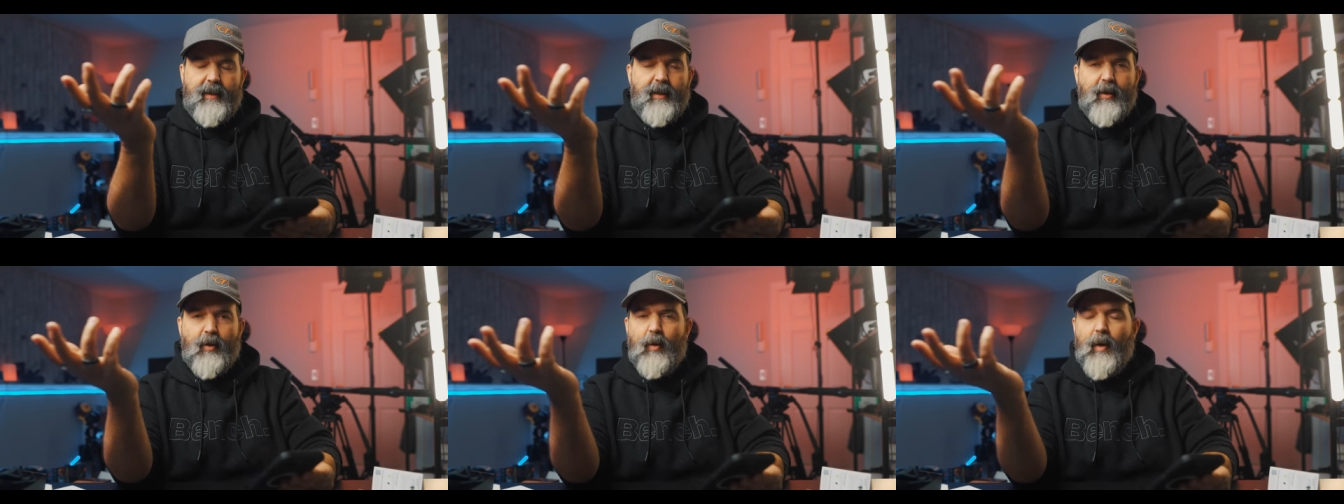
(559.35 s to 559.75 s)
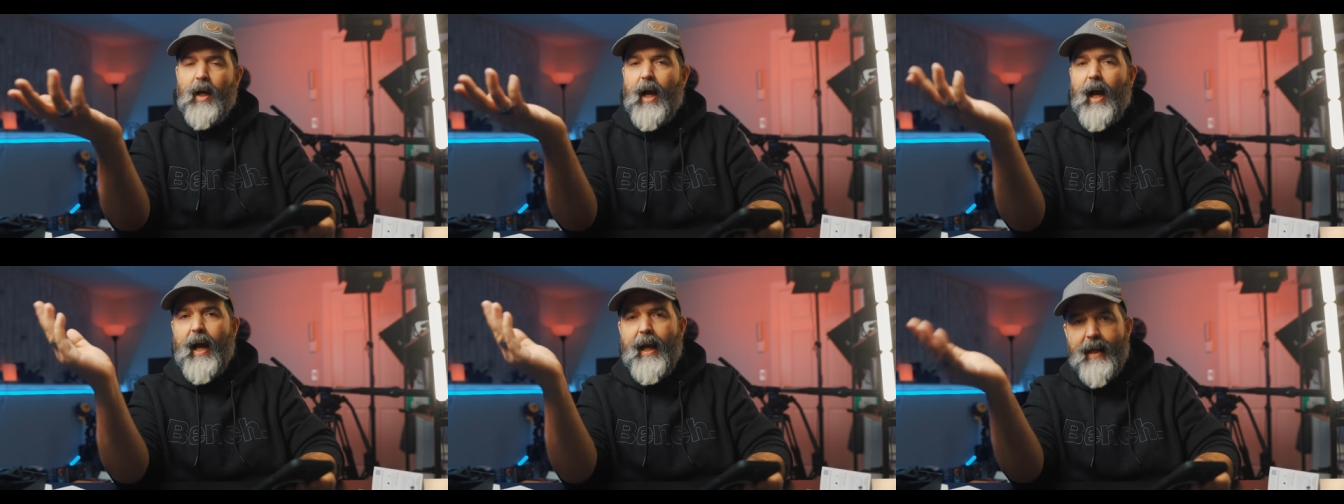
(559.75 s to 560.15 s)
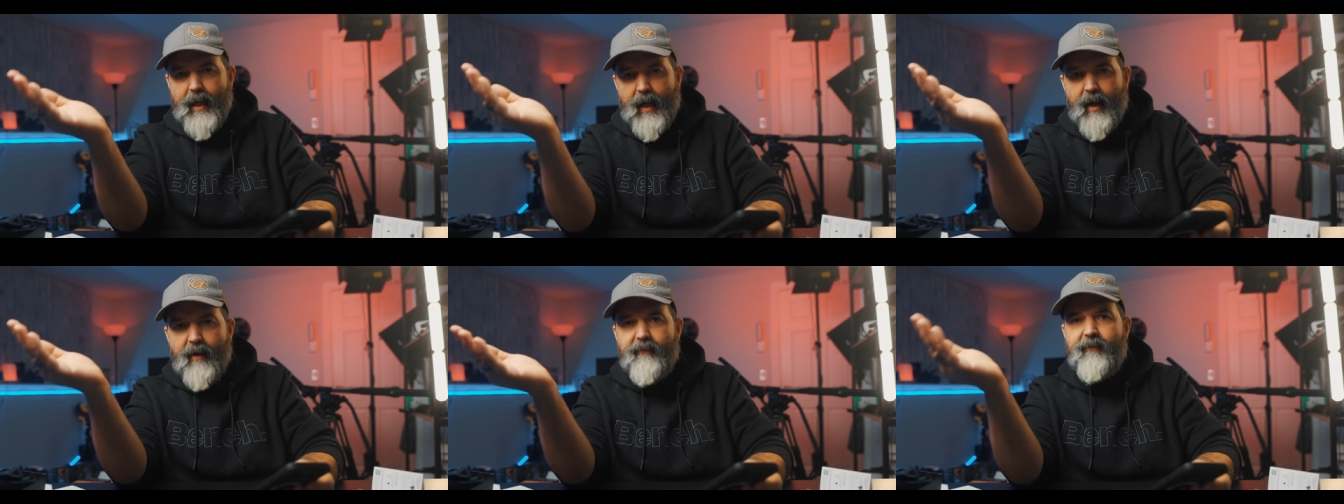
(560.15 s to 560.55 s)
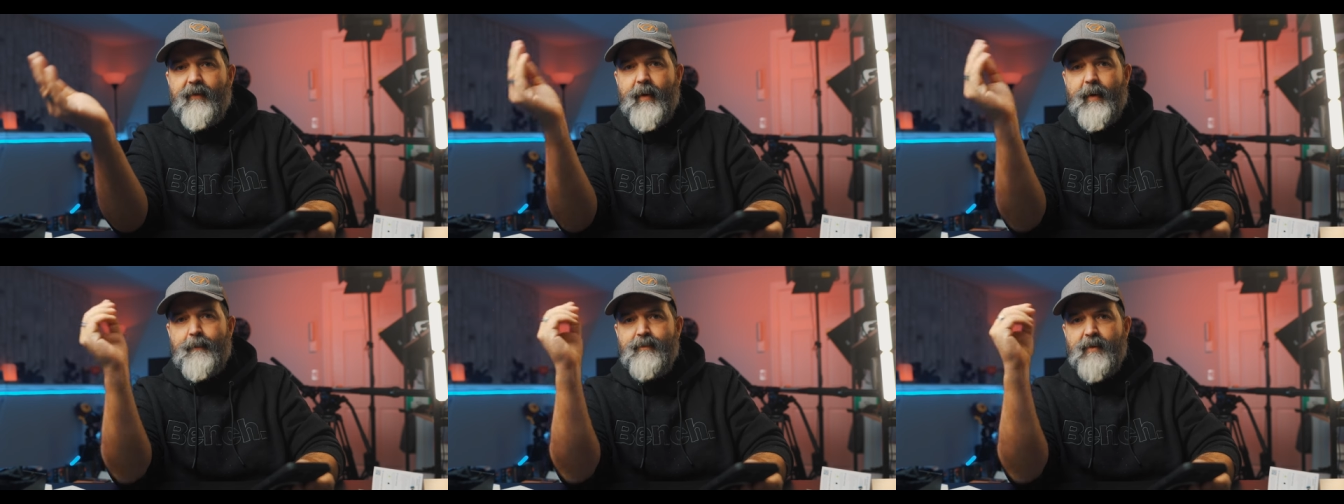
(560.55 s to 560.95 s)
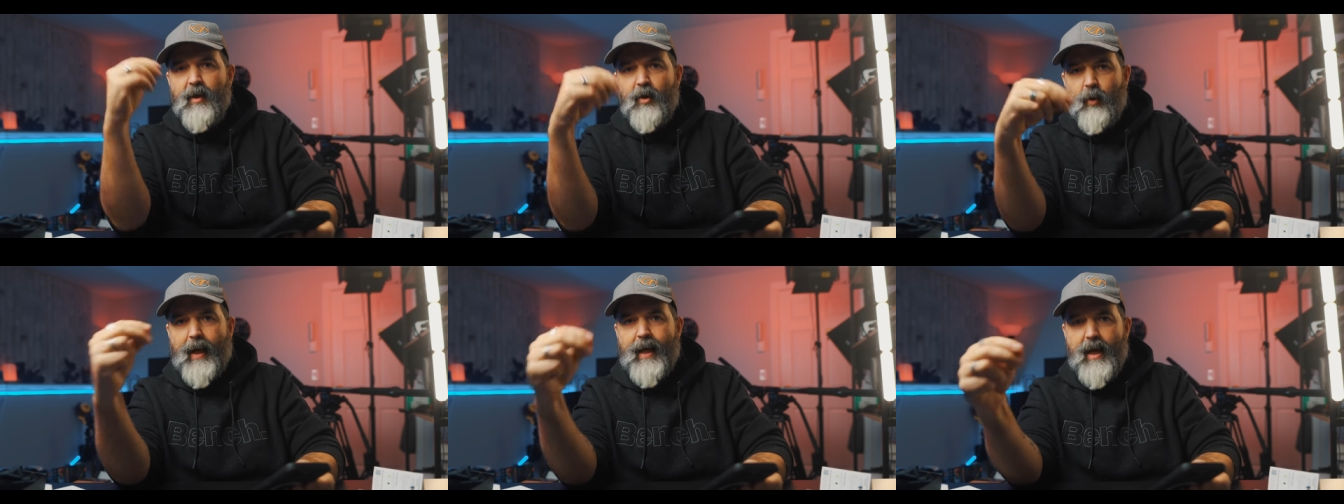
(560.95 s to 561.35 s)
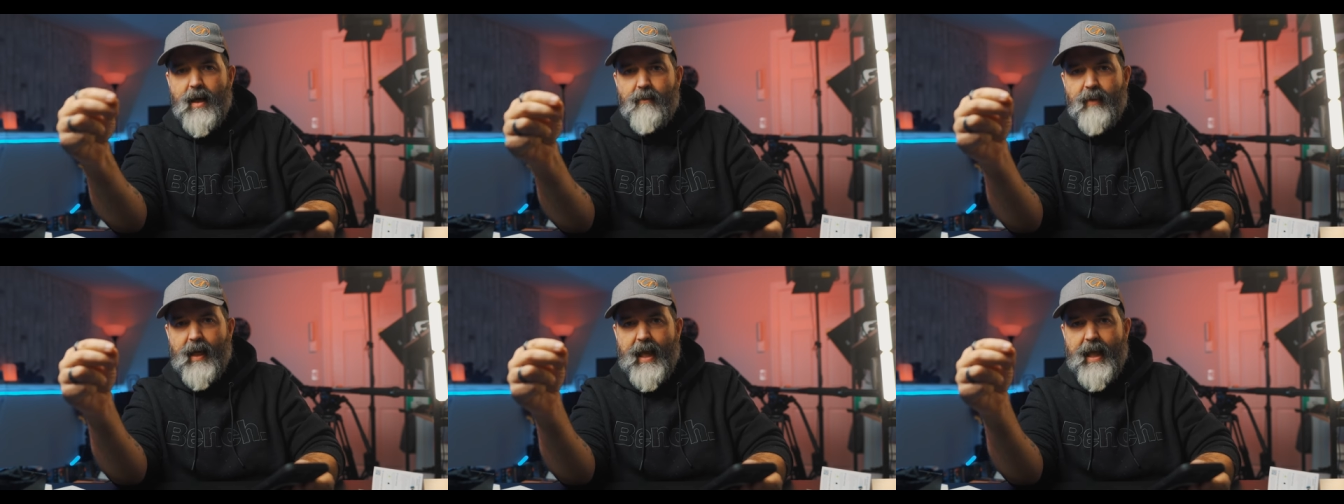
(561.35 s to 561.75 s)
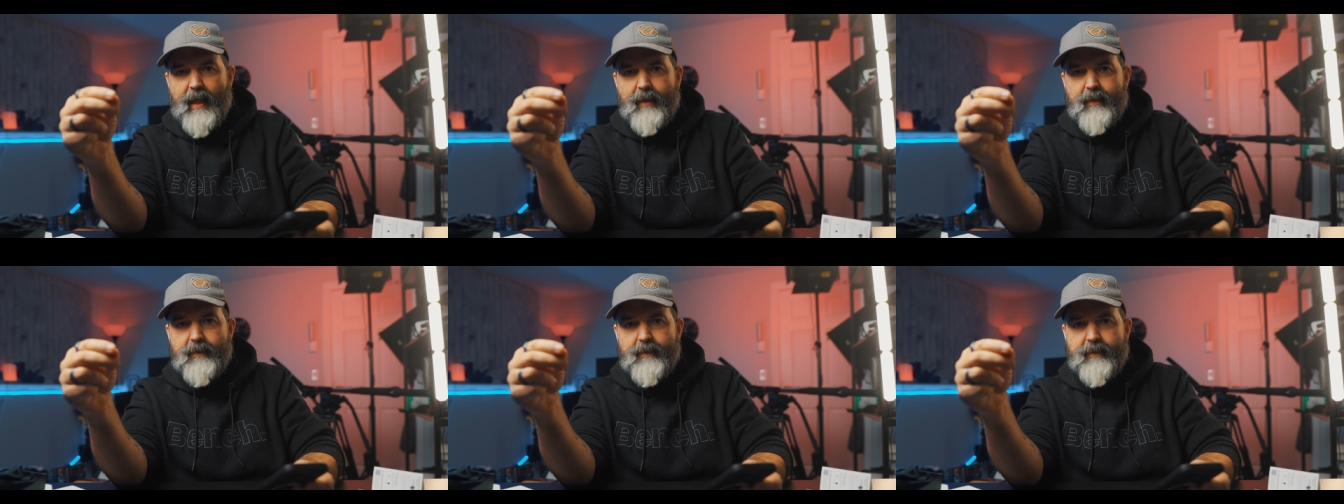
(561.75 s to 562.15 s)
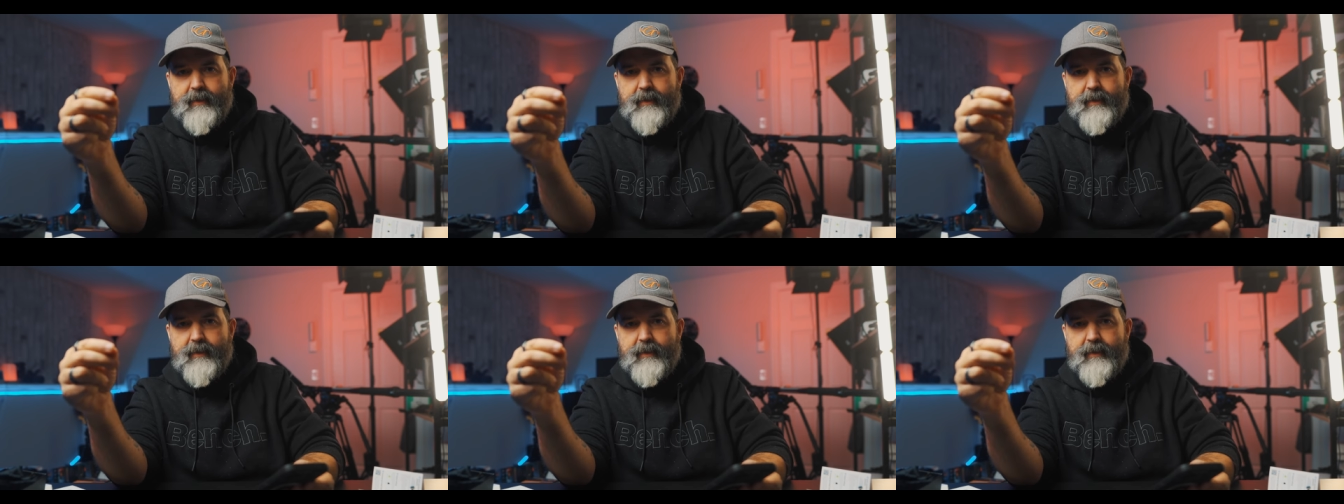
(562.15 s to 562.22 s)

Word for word: you know, I love gray on black